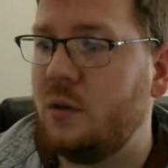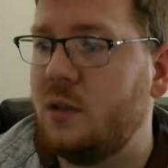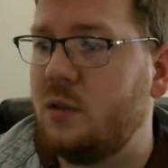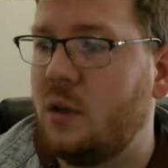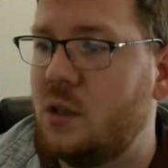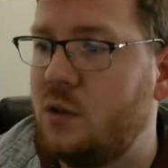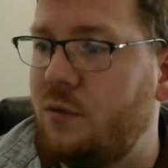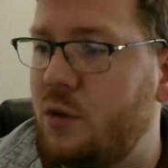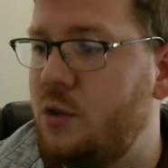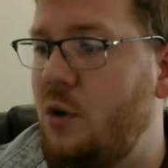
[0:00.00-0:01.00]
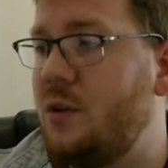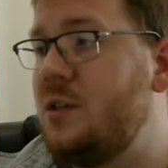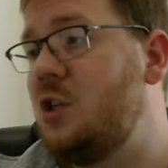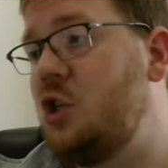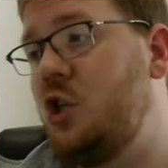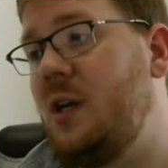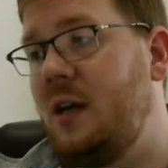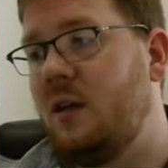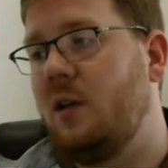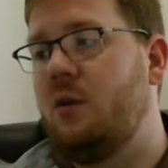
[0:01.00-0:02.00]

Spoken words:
So let's look. This first note is a G.